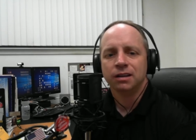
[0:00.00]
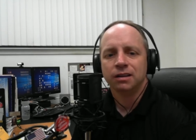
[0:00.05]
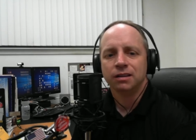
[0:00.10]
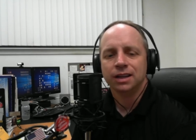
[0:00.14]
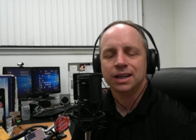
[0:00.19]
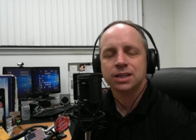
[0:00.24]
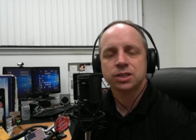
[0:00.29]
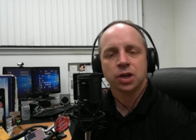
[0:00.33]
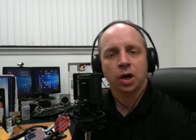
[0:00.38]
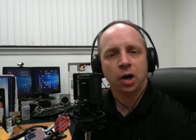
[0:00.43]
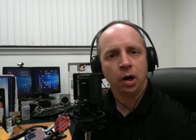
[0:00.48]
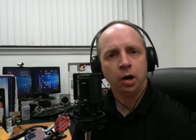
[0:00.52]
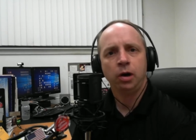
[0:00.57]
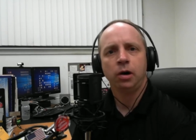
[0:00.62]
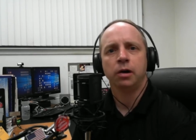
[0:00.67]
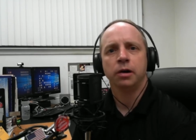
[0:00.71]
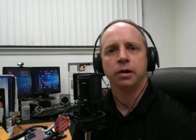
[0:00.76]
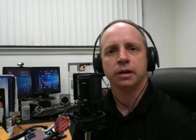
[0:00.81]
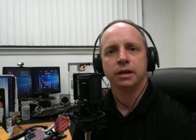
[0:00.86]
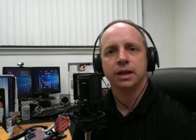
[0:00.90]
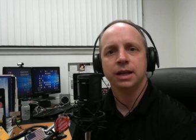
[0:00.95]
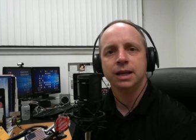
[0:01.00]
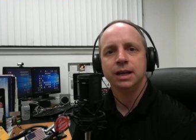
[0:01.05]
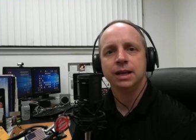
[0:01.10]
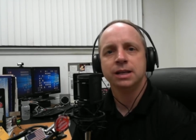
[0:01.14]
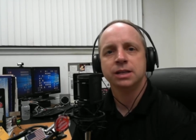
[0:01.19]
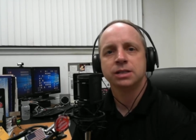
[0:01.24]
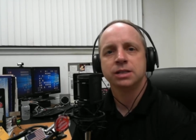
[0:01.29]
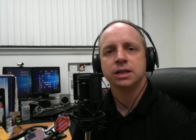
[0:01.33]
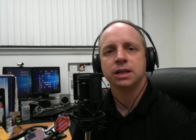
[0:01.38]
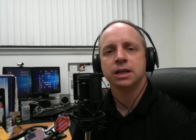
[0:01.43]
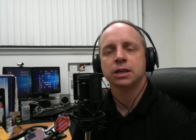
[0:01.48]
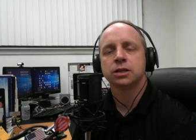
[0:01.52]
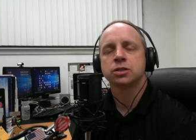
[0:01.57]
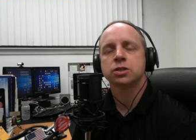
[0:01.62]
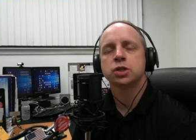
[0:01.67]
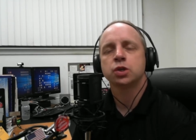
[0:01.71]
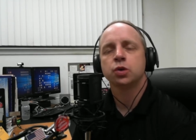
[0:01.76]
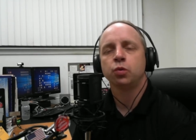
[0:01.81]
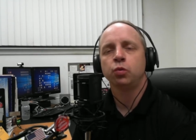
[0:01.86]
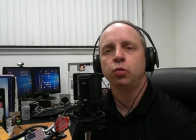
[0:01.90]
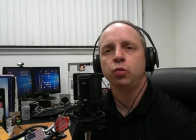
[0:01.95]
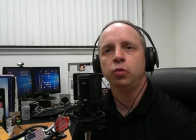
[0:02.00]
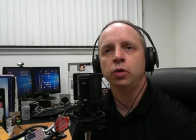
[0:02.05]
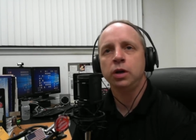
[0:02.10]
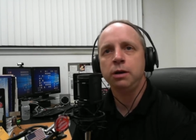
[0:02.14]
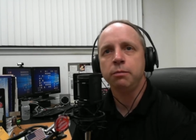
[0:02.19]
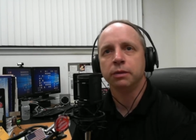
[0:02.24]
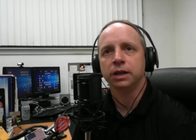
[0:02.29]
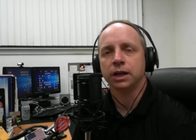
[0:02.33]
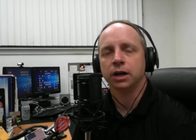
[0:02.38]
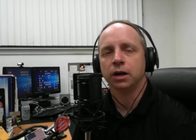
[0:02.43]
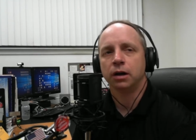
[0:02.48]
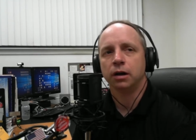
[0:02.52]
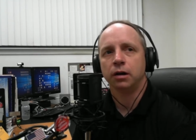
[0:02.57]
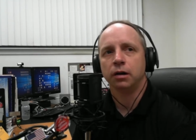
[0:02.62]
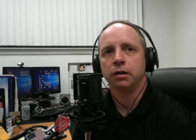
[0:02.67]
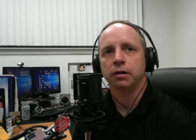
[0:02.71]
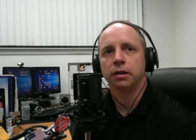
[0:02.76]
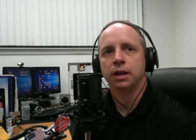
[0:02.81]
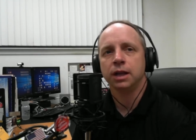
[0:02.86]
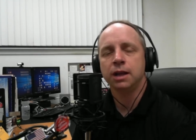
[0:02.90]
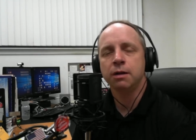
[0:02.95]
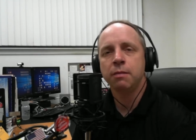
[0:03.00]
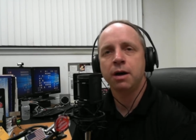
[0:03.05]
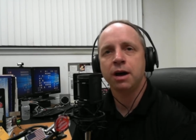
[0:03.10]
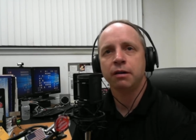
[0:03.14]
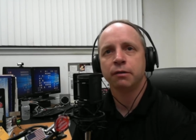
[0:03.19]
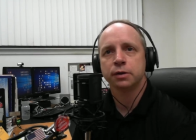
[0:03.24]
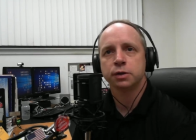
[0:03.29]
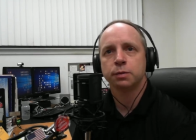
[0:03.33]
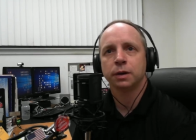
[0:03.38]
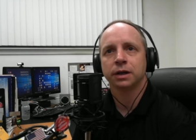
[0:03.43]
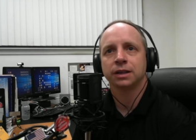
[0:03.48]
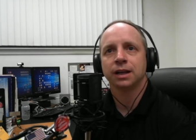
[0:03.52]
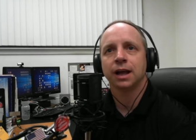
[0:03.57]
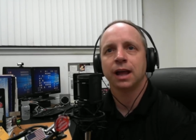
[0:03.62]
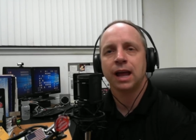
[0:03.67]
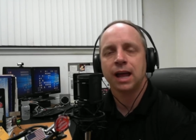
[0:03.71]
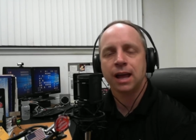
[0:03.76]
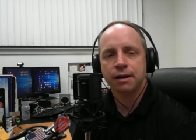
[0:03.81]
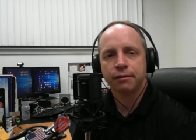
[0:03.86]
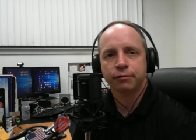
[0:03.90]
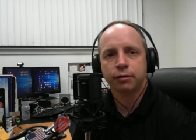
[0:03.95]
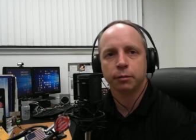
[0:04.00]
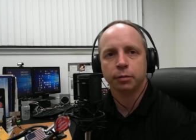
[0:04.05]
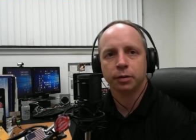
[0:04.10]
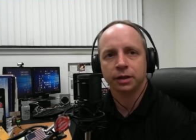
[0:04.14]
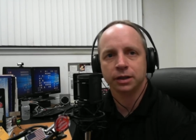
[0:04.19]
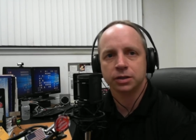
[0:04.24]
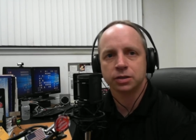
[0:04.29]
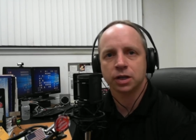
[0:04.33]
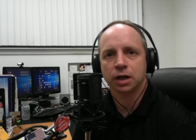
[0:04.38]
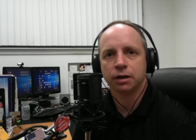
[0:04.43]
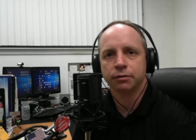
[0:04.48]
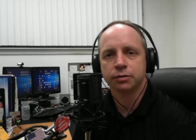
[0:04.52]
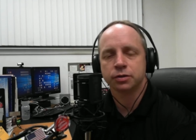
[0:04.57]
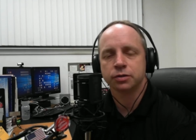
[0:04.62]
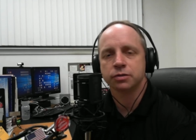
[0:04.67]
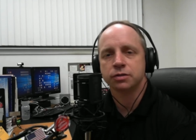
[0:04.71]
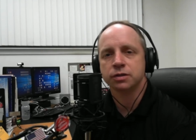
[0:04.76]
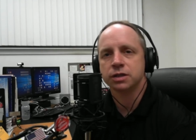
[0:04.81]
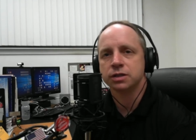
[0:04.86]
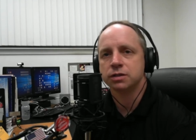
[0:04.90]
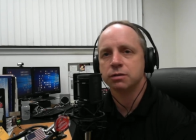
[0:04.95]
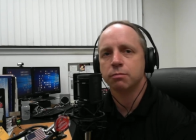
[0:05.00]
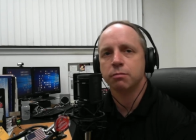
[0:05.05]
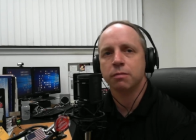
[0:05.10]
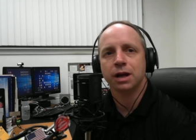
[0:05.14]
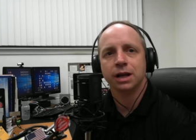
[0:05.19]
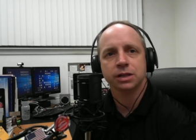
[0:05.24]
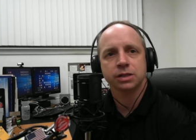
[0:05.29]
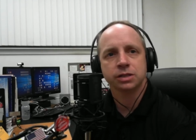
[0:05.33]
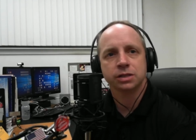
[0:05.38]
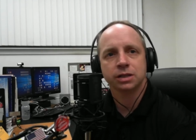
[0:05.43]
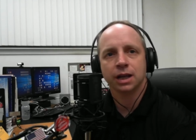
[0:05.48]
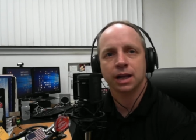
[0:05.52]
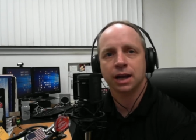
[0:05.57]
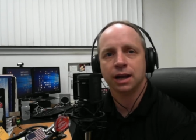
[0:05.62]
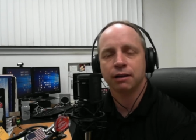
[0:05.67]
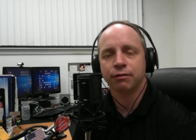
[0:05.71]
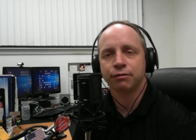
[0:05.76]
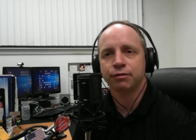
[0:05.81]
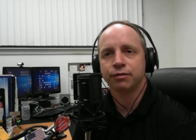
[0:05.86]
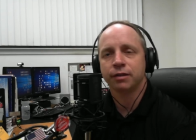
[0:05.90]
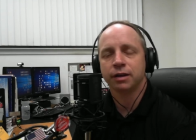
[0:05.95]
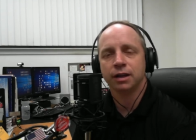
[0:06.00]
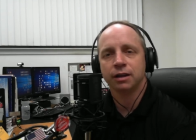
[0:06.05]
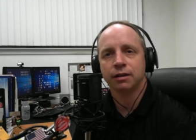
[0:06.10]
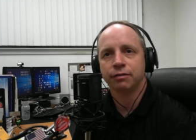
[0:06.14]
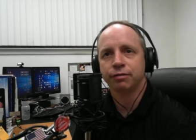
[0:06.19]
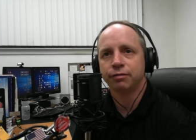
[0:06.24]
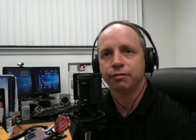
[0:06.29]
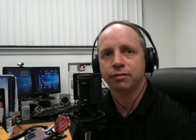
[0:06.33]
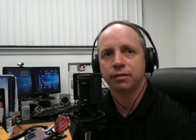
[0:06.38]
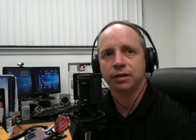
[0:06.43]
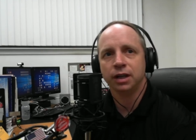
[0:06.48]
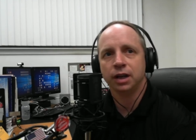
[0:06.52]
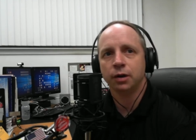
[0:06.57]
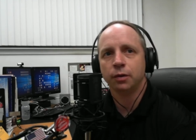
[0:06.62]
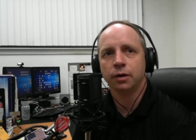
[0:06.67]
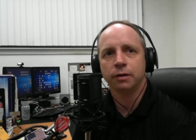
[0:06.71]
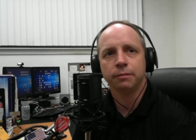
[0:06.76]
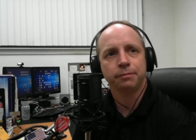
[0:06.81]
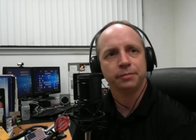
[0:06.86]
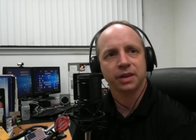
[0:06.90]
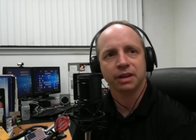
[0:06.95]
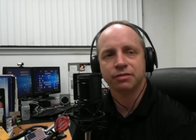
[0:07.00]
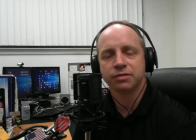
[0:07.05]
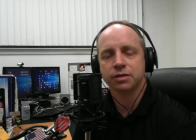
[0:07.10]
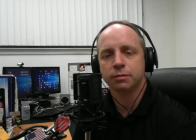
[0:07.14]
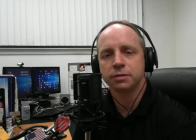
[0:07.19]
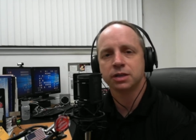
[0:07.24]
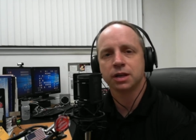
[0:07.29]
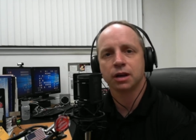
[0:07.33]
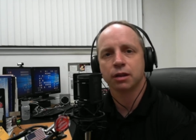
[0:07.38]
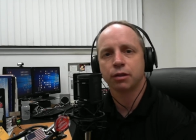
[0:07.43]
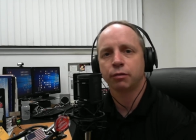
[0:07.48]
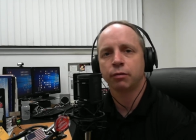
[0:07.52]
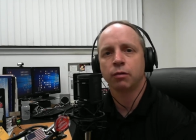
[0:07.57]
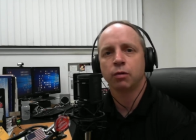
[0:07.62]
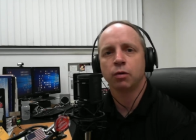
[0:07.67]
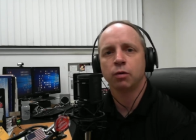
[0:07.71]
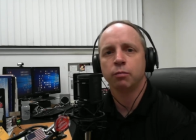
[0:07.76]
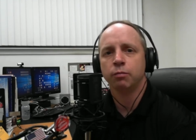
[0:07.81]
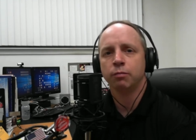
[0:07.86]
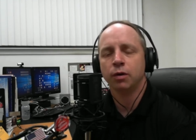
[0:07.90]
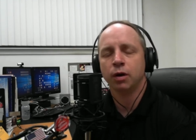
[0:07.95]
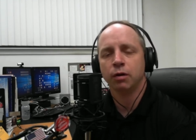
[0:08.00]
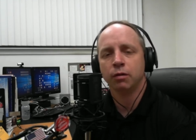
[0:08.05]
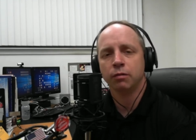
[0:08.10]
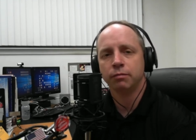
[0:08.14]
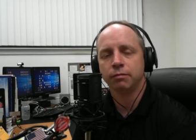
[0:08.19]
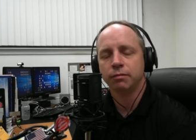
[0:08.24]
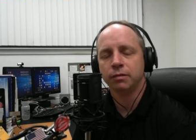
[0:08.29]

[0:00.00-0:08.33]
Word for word: It's hard. It is extremely hard. The amount of respect I have for police officers is immense. And if if you know what, if somebody's going to throw a, a